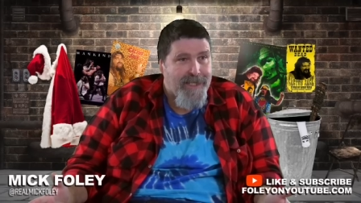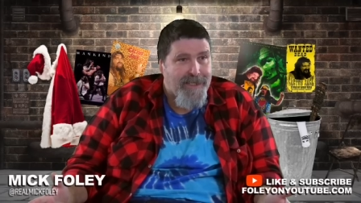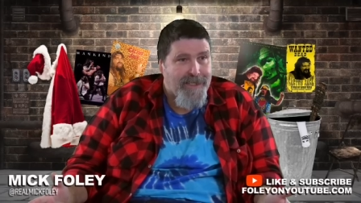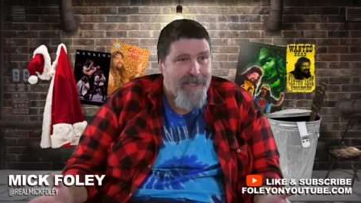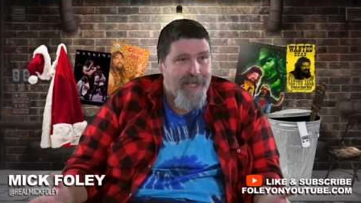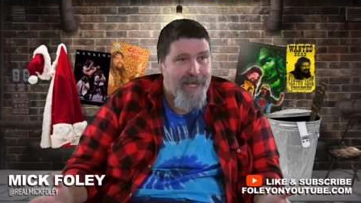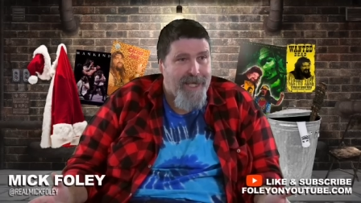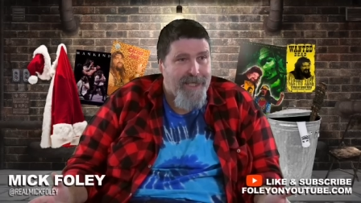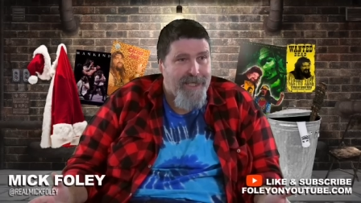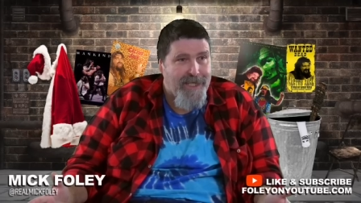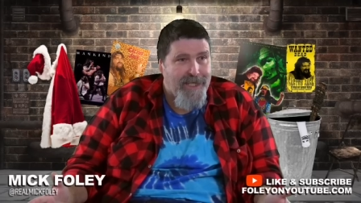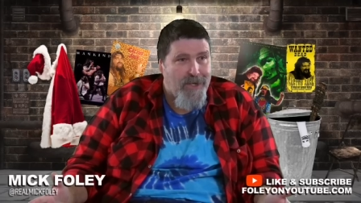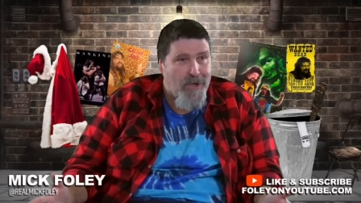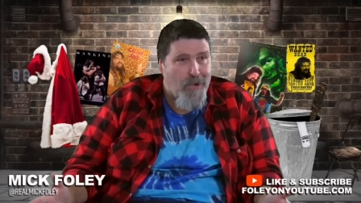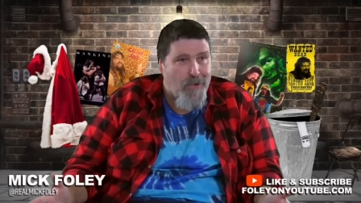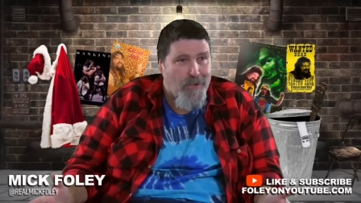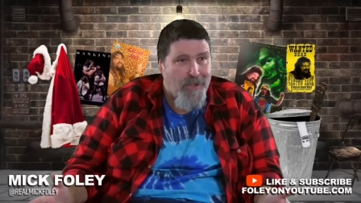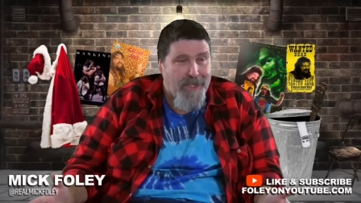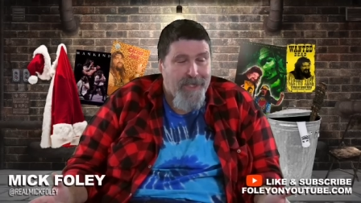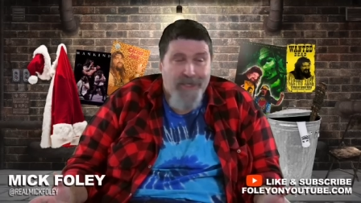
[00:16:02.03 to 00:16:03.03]
Like, you
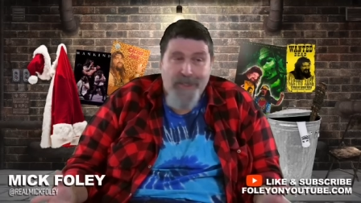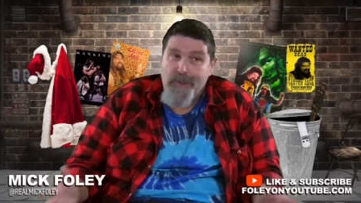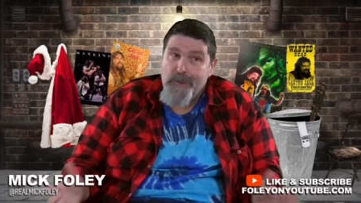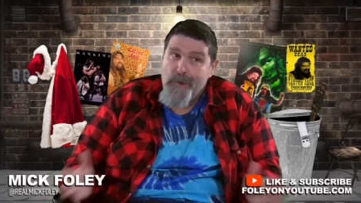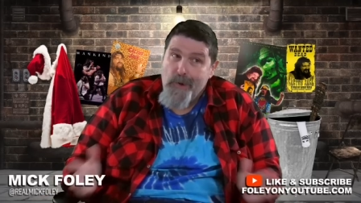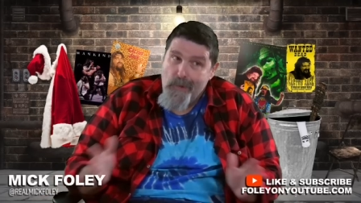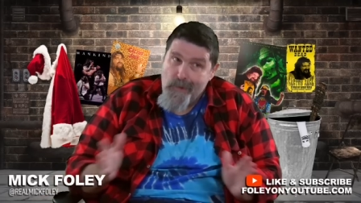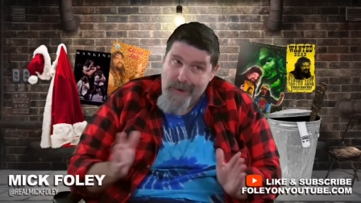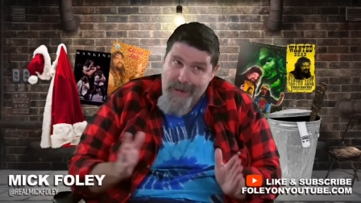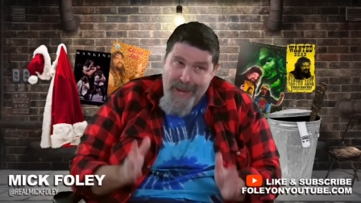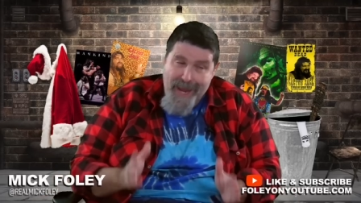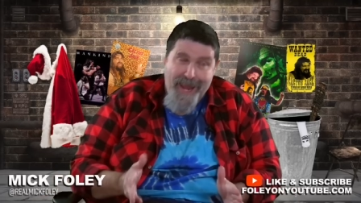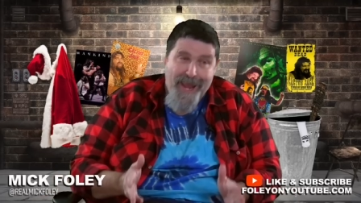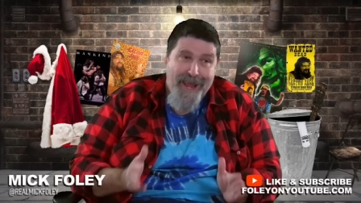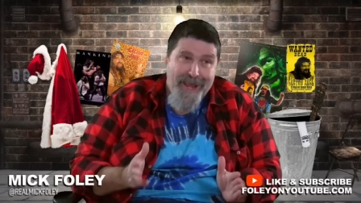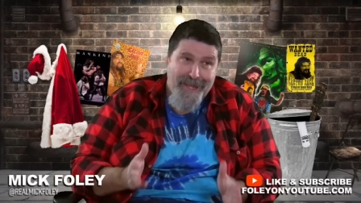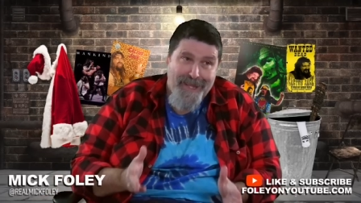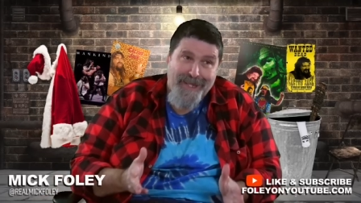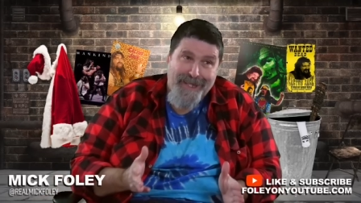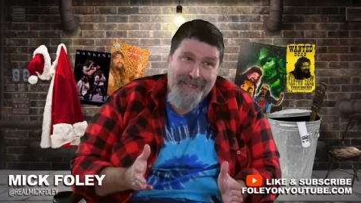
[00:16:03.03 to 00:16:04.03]
know, like you don't
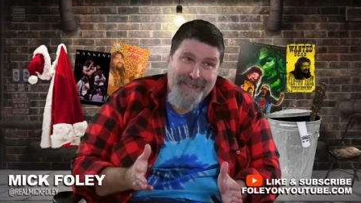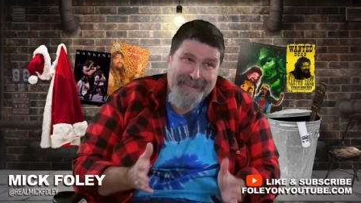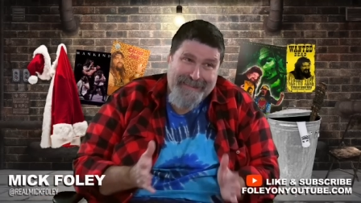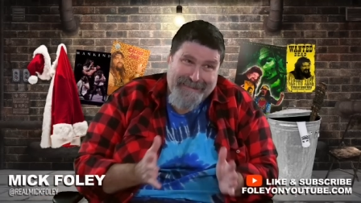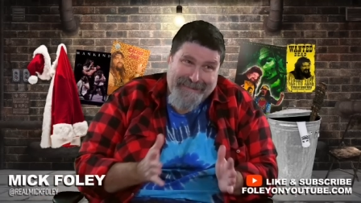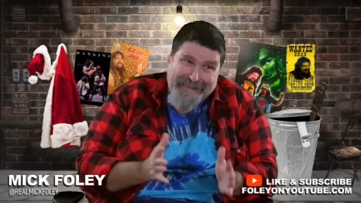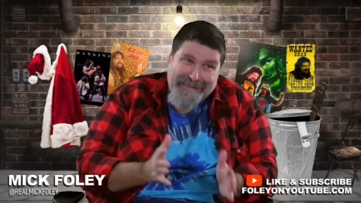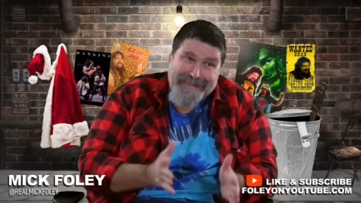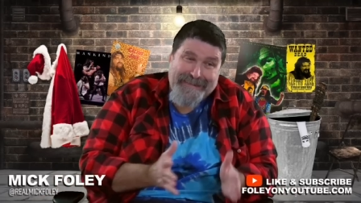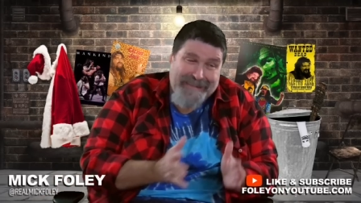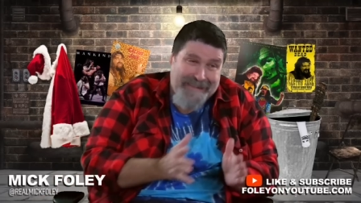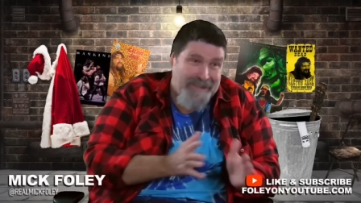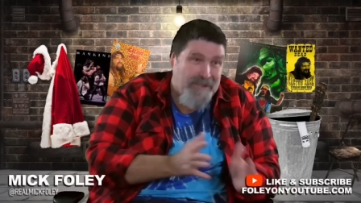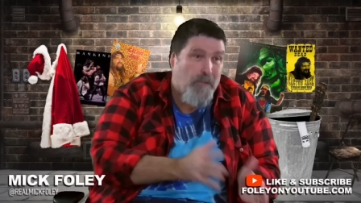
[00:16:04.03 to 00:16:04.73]
have, like, this isn't